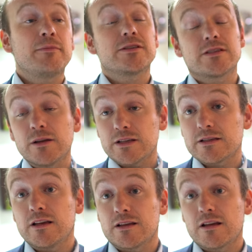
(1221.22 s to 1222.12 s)
So
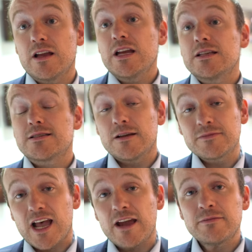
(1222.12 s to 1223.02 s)
ask for that?
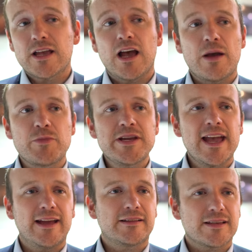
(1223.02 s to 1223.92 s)
Sometimes we
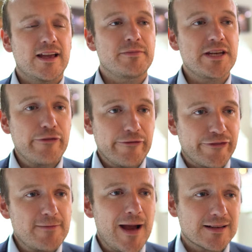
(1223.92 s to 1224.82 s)
get different
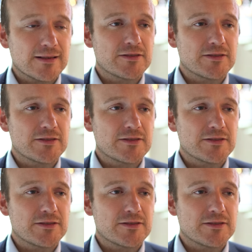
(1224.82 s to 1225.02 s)
feedback.